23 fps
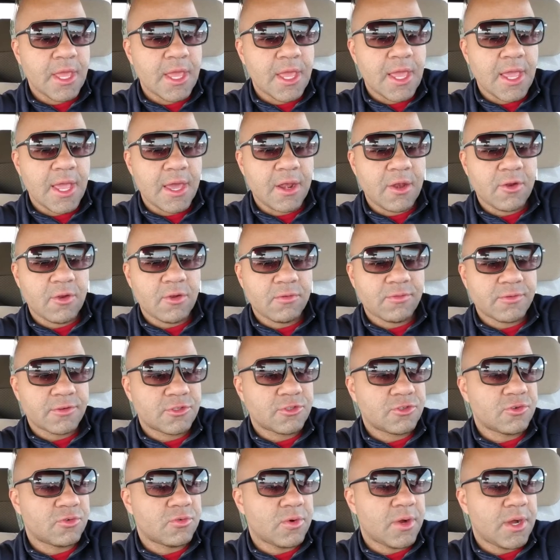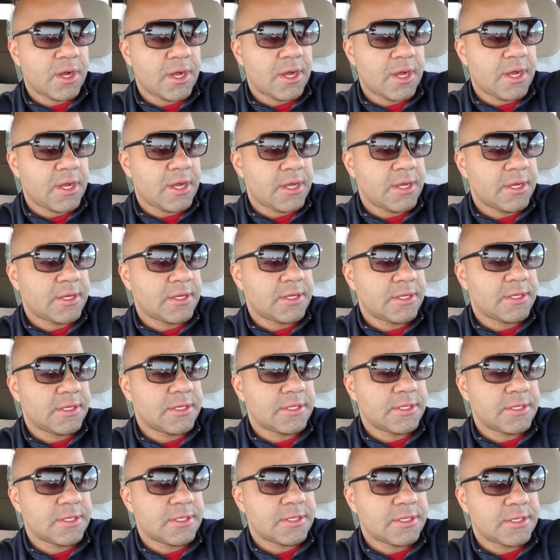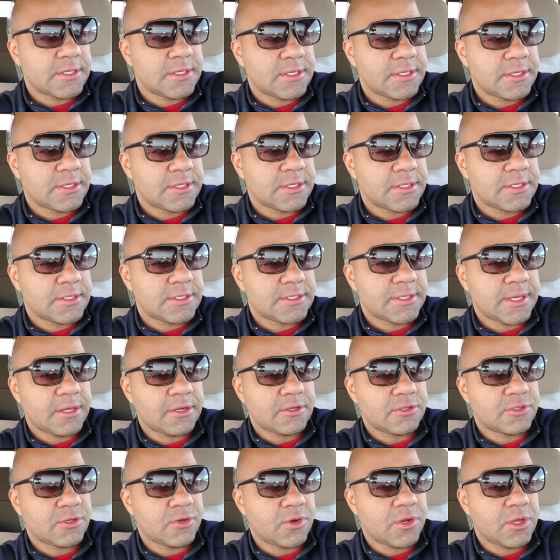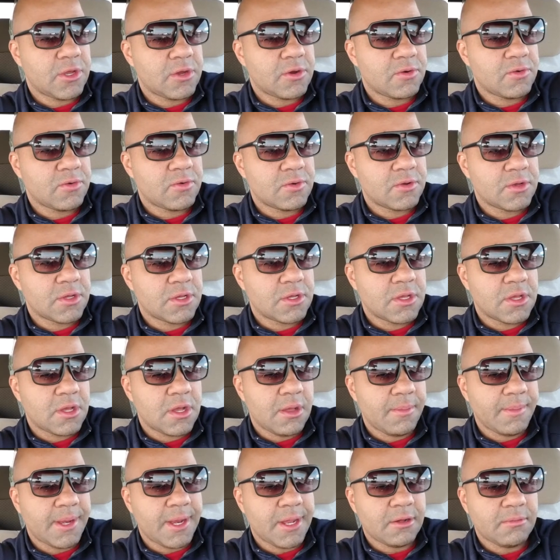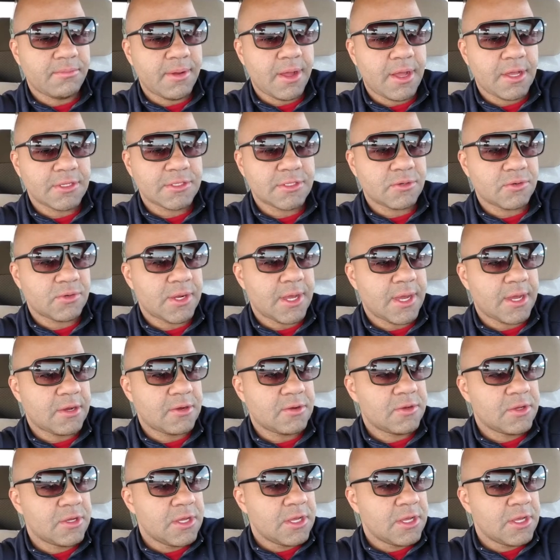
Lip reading: heading over to San Antonio. I'm in El Paso now.